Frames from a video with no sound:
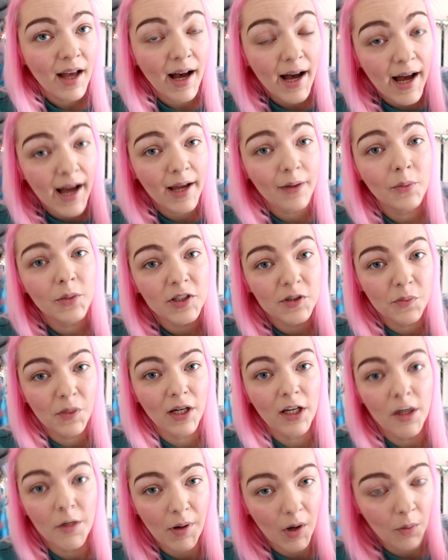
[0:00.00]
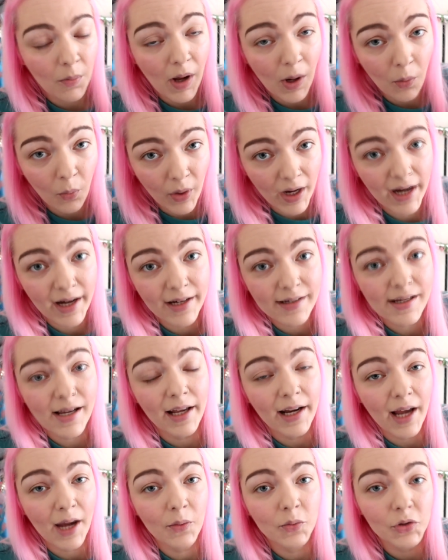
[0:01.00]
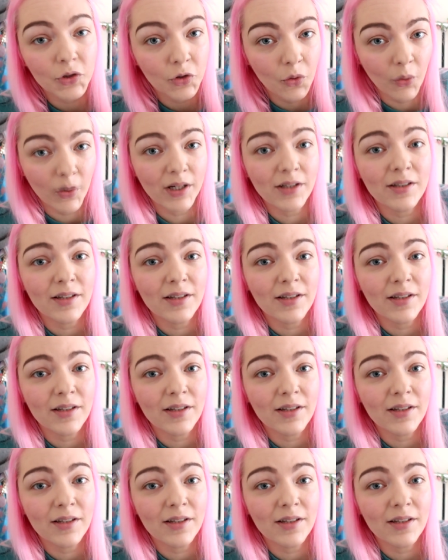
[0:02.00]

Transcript: I was speaking about my weight and I was going